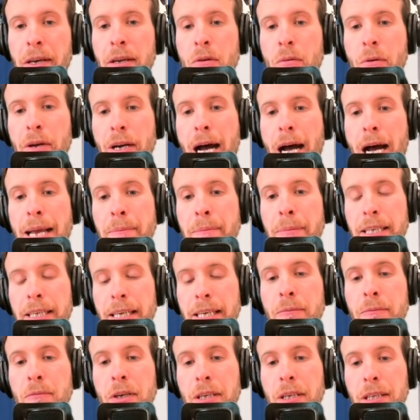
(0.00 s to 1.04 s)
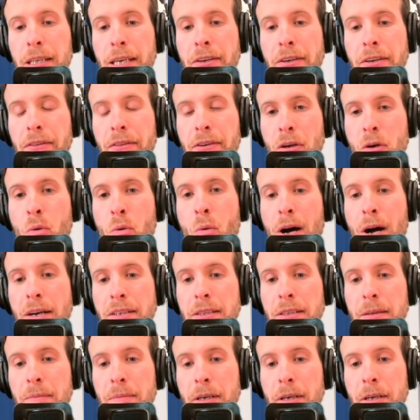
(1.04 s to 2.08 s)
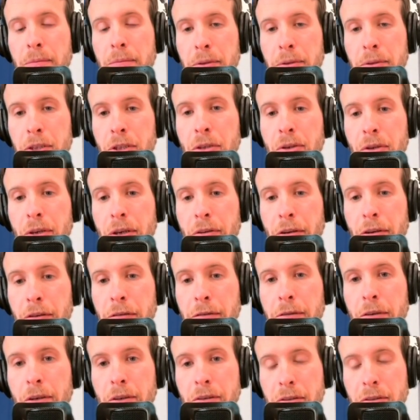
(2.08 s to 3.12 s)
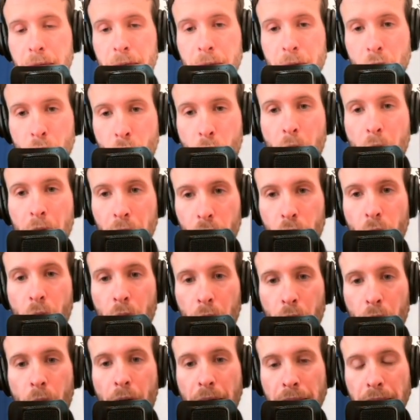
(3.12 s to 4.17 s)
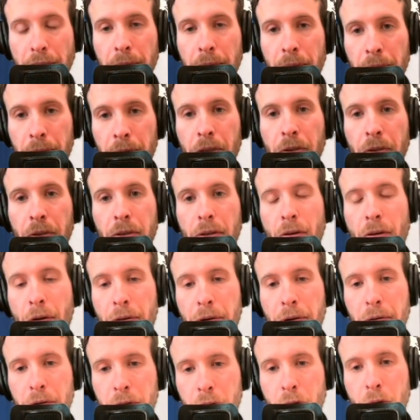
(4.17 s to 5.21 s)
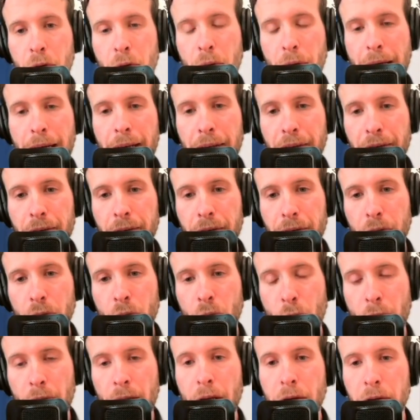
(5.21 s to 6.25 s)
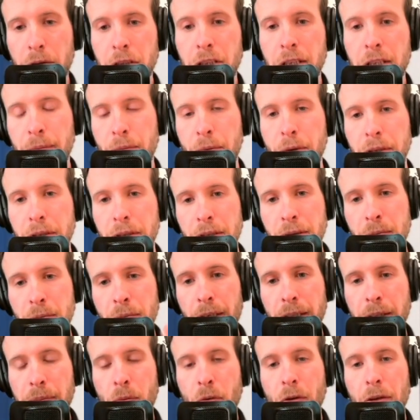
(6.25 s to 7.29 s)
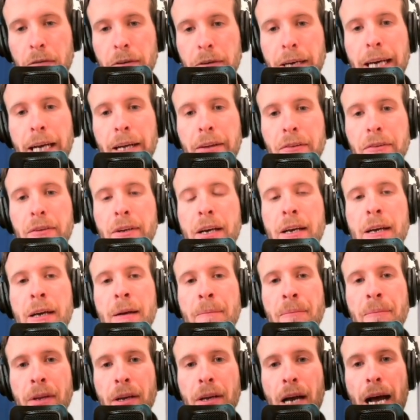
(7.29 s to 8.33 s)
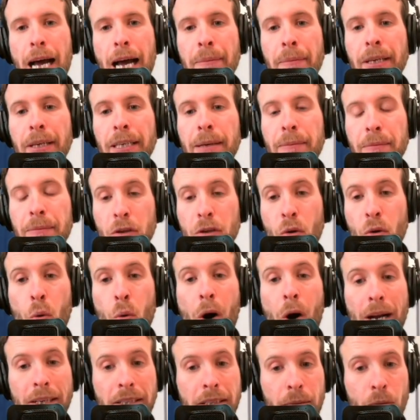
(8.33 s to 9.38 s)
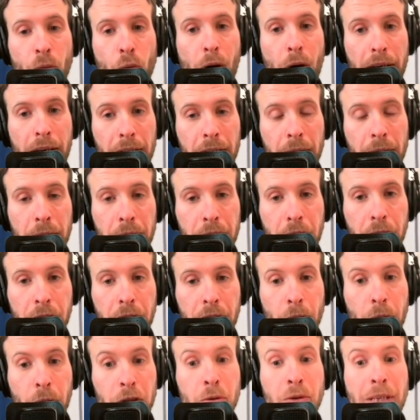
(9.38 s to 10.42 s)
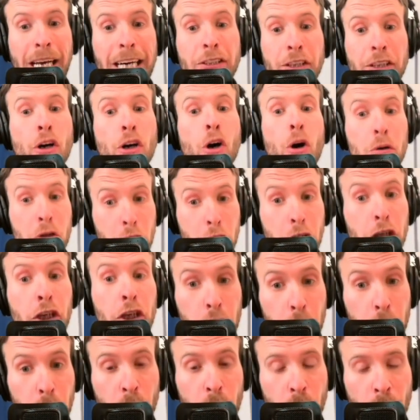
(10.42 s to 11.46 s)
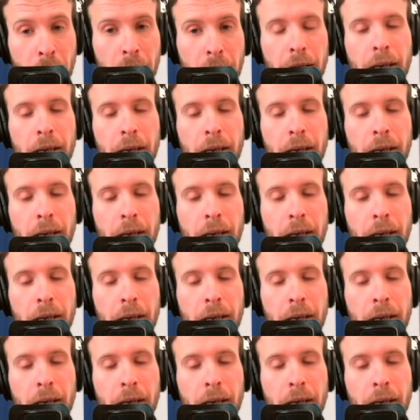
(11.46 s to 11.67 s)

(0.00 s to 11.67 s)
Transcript: When IBM released their quantum computer, their first quote-unquote quantum computer, although Google has the new Willow chip, which is much more advanced, IBM's Quantum One computer, which was actually called Q,